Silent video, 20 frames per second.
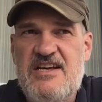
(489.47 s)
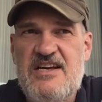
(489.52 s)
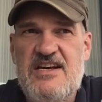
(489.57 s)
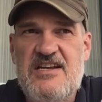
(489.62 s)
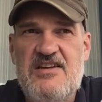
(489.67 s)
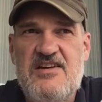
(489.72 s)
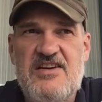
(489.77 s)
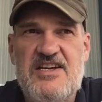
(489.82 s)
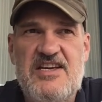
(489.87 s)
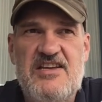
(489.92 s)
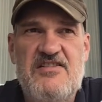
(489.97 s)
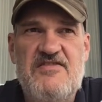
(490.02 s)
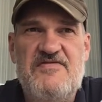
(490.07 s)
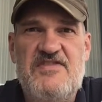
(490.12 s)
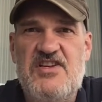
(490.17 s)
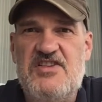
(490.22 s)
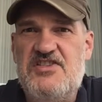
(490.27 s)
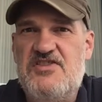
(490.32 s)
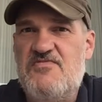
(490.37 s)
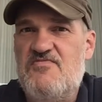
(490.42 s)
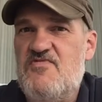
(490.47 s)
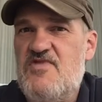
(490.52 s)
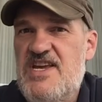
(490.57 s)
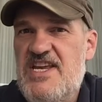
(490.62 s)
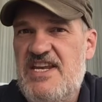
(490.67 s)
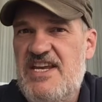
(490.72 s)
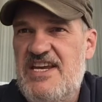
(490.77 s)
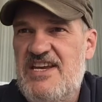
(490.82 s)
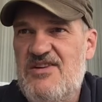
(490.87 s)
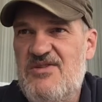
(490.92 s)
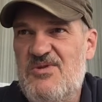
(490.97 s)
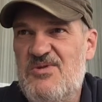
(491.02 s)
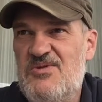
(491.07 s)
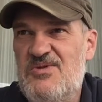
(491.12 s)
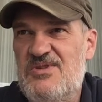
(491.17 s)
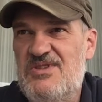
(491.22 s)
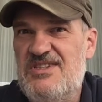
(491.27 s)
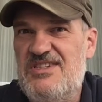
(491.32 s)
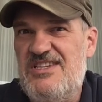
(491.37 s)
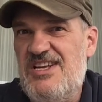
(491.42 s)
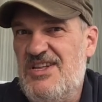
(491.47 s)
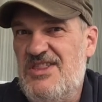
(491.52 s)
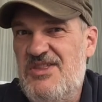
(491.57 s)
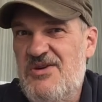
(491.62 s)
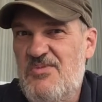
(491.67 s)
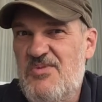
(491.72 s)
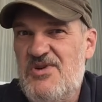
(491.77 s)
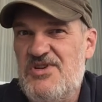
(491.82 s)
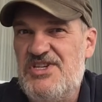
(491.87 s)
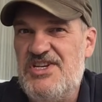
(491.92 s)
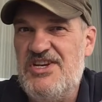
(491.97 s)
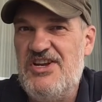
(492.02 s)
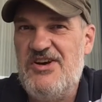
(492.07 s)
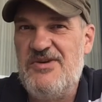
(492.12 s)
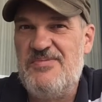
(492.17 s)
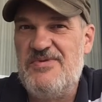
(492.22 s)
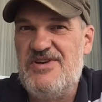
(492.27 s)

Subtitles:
and I could have done some reading or done some washing up,